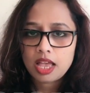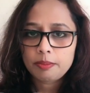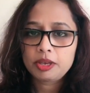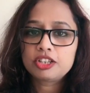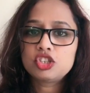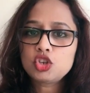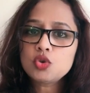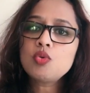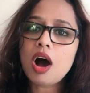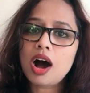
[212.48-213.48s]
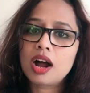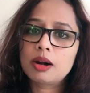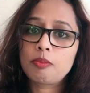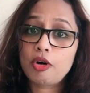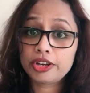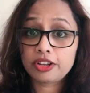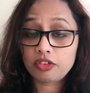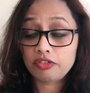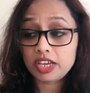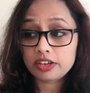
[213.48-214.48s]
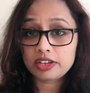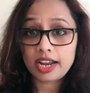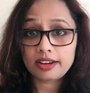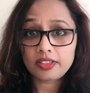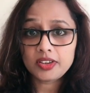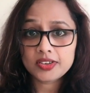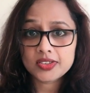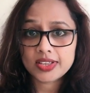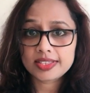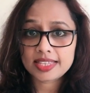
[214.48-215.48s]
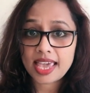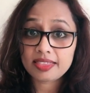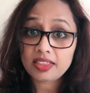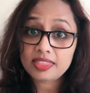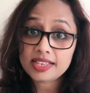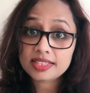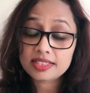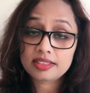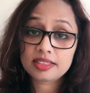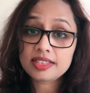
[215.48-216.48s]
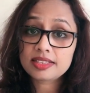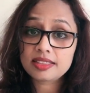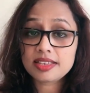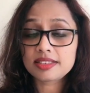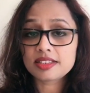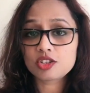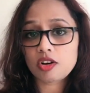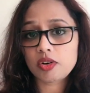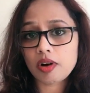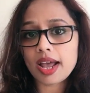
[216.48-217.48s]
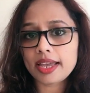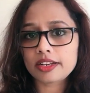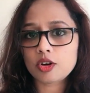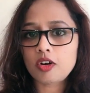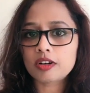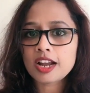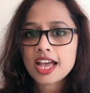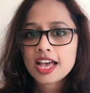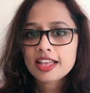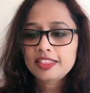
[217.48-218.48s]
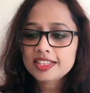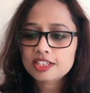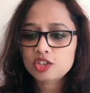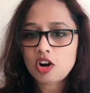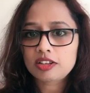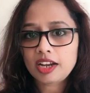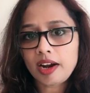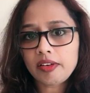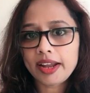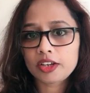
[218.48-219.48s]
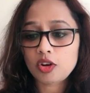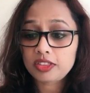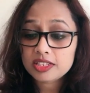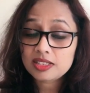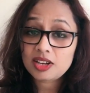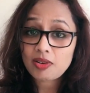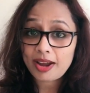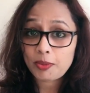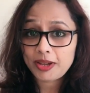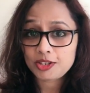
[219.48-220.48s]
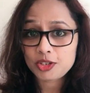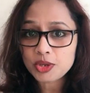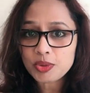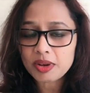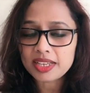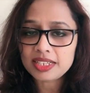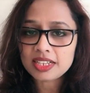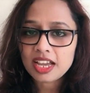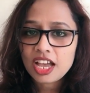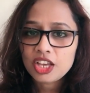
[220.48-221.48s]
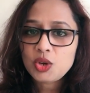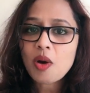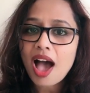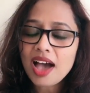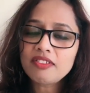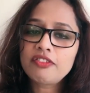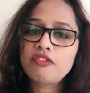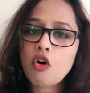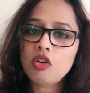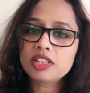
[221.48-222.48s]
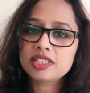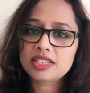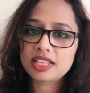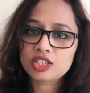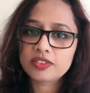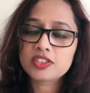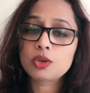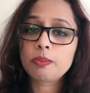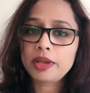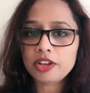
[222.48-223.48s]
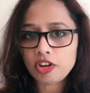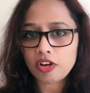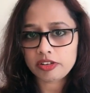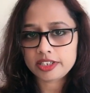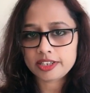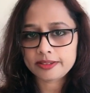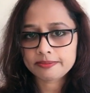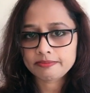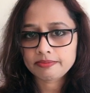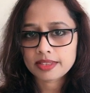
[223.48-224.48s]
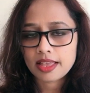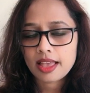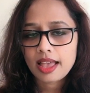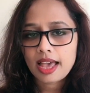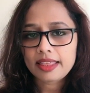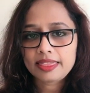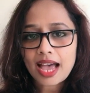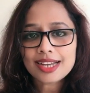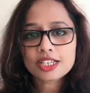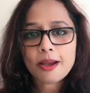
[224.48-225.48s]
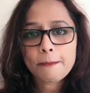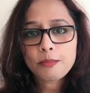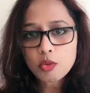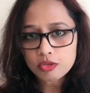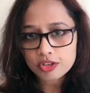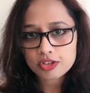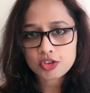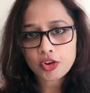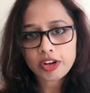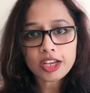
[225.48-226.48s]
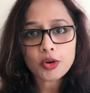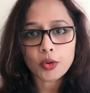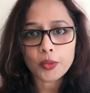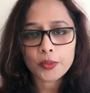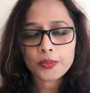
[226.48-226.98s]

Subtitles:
because you are pointing your finger at others and saying that this is not right, or this is not correct, or this is the right way to do it. You have a false sense of superiority, and that boosts your ego.